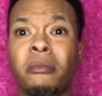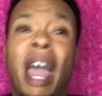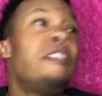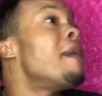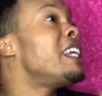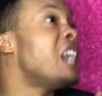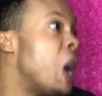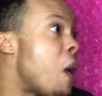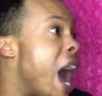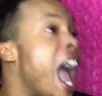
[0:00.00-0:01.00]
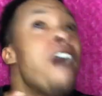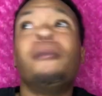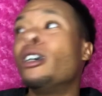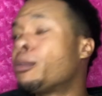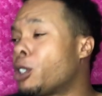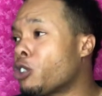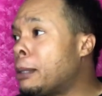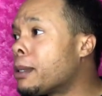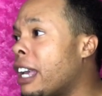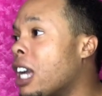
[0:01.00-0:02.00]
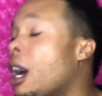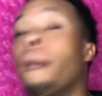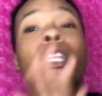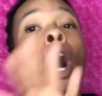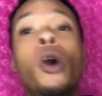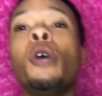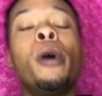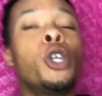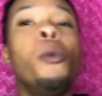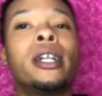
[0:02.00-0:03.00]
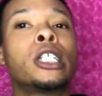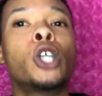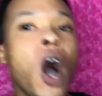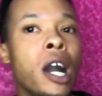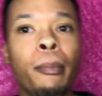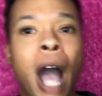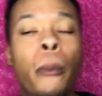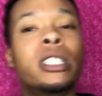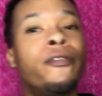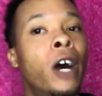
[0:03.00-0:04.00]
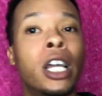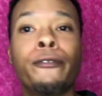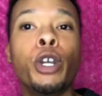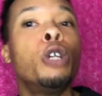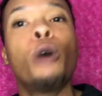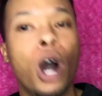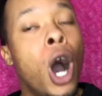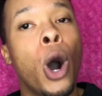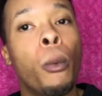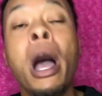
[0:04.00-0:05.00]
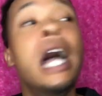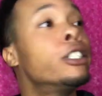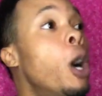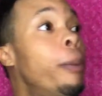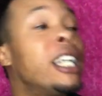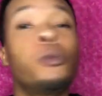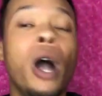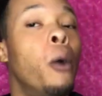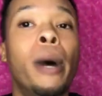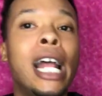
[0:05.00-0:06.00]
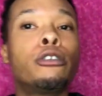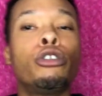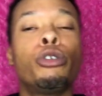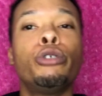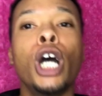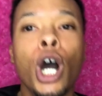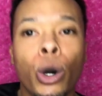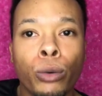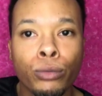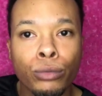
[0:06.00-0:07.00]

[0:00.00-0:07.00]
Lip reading: Everybody know I have multiple streams of income, but the only one you wanted to talk about was the fucking funeral home. So, bitch, what else do you do?